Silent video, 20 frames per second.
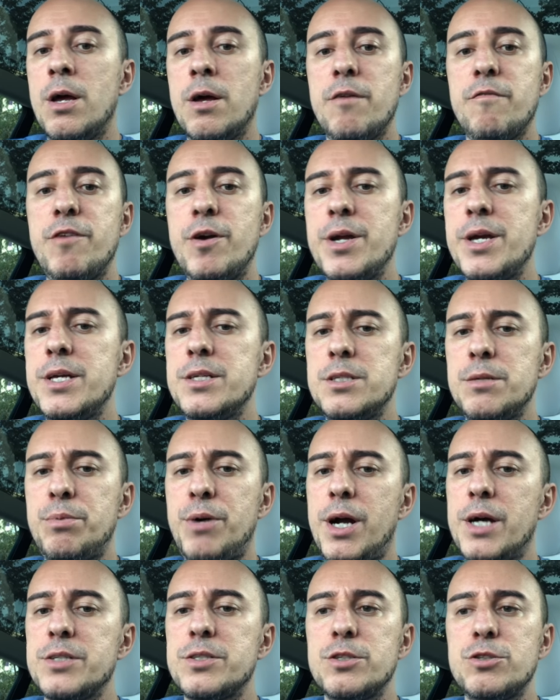Very easy
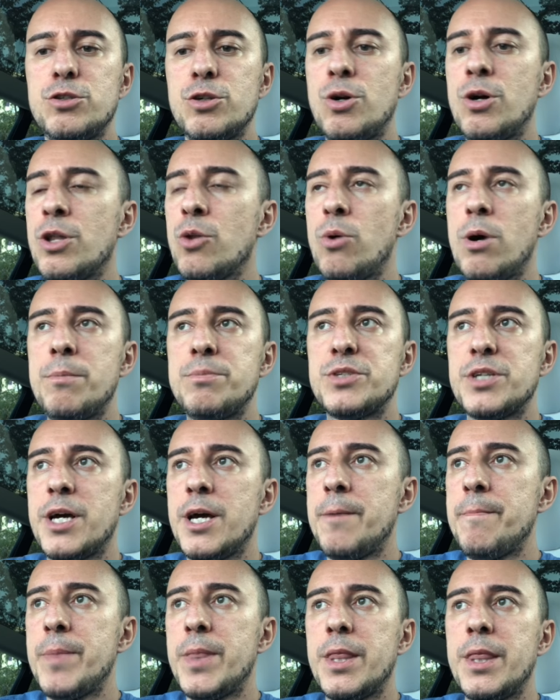process. You go on the
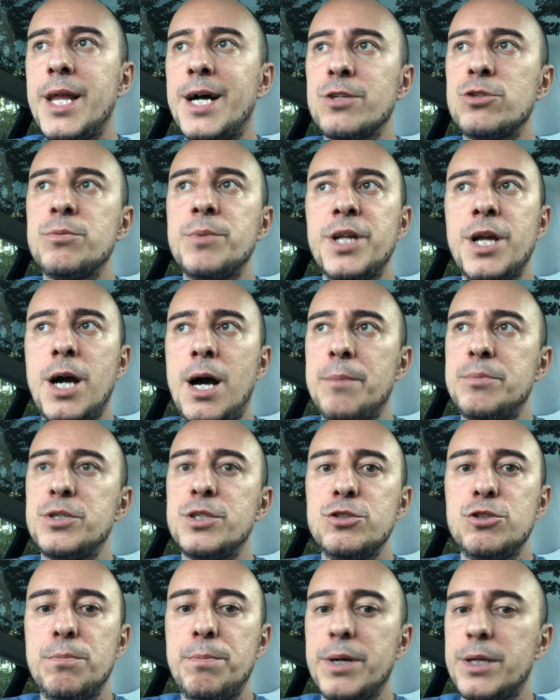website, not too many
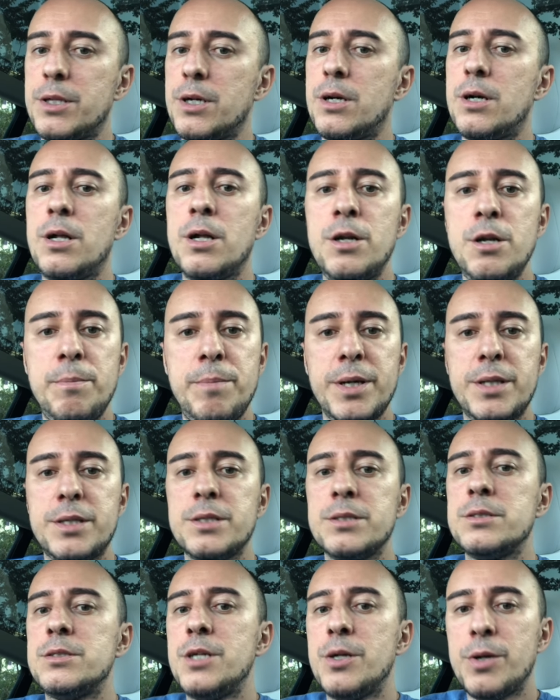options. You pick the color, you pick the
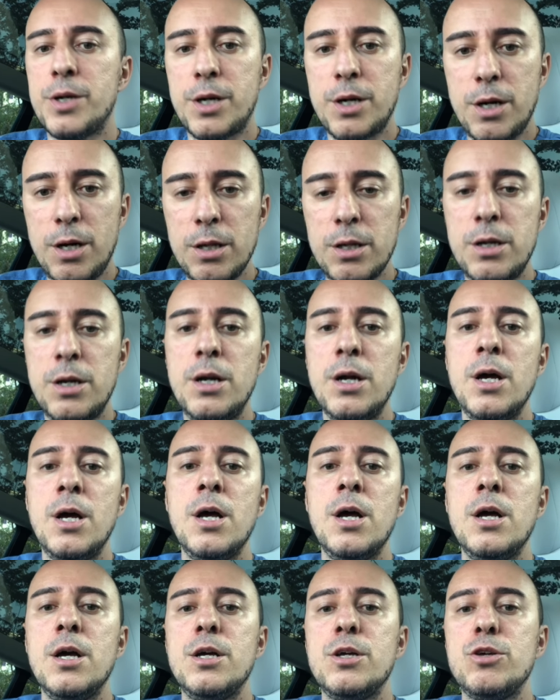interior color.
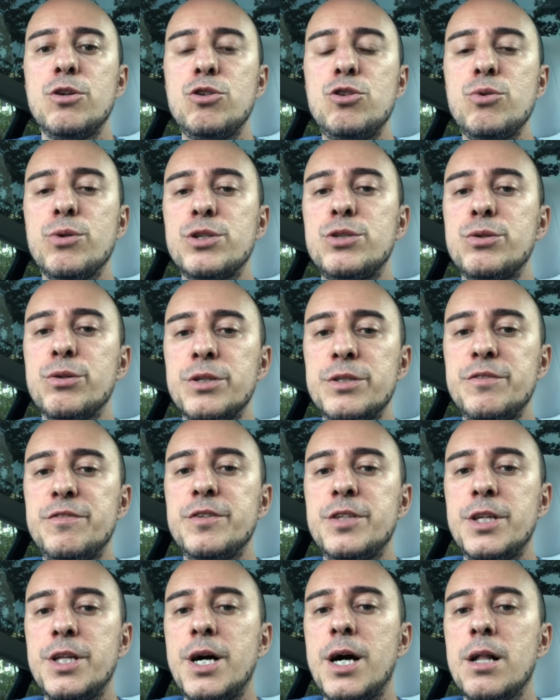You do a
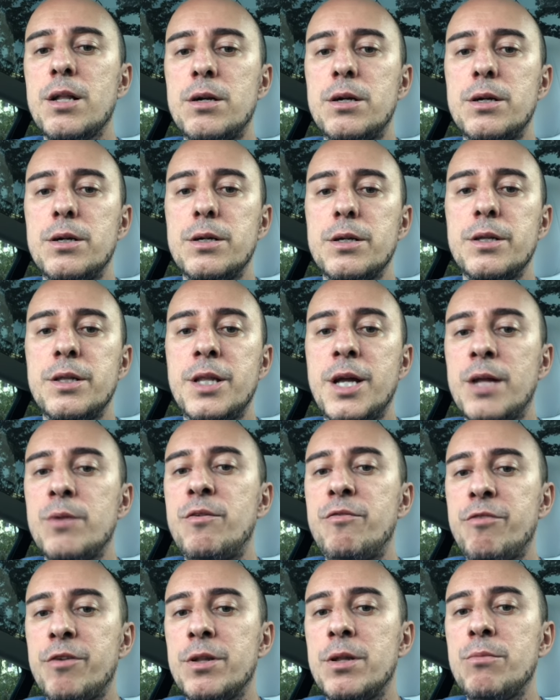$250
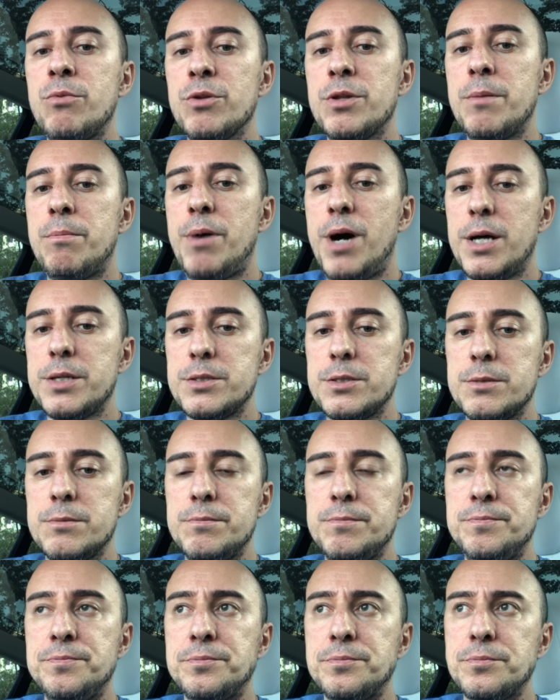non-refundable deposit.
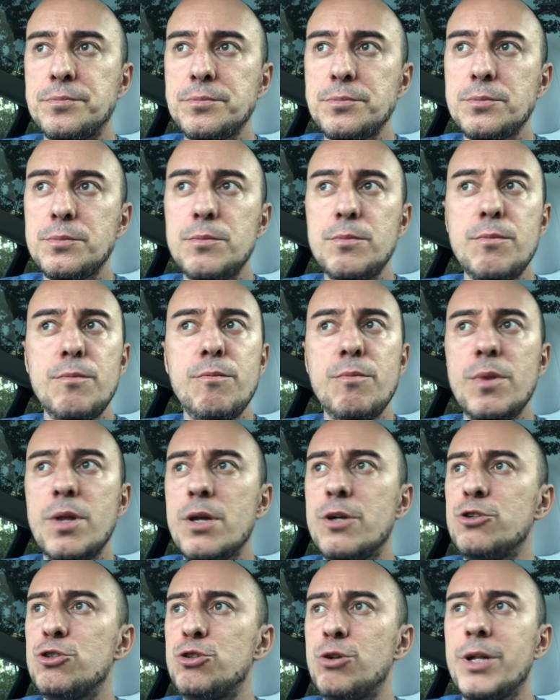
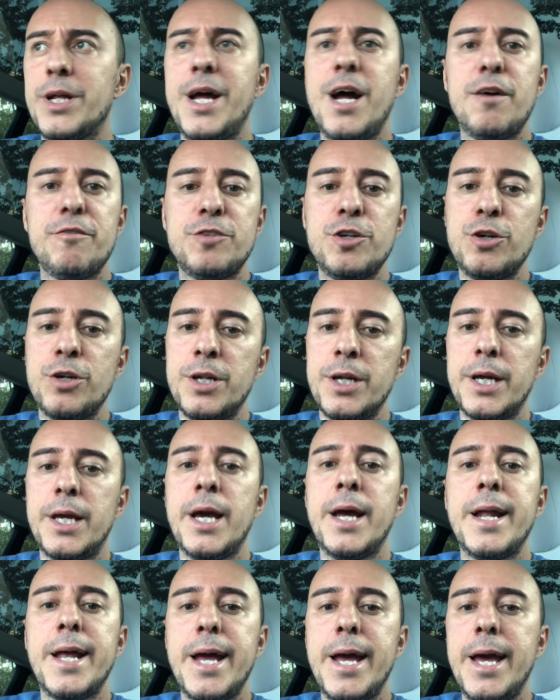shortly after, you're going to
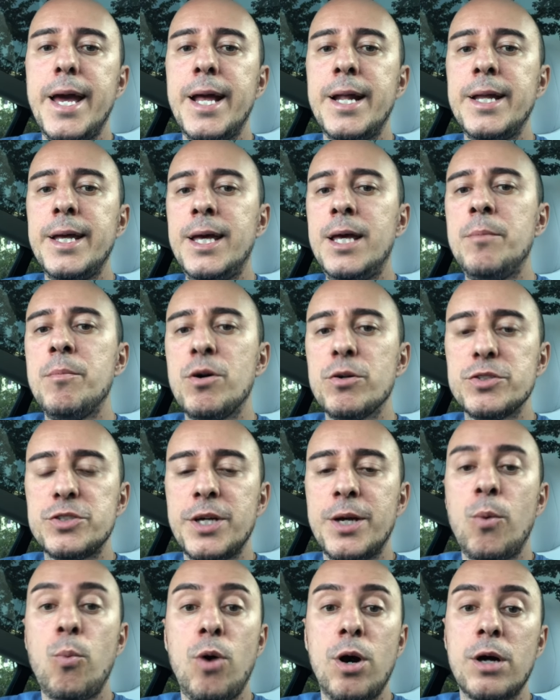get an email
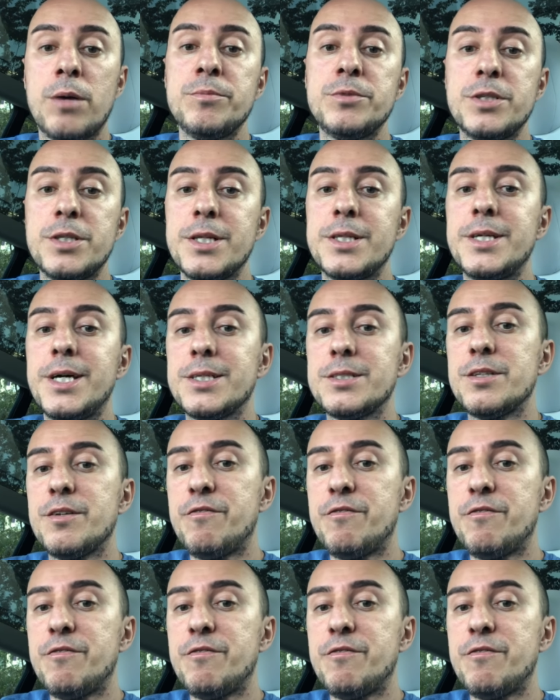saying, welcome to the Tesla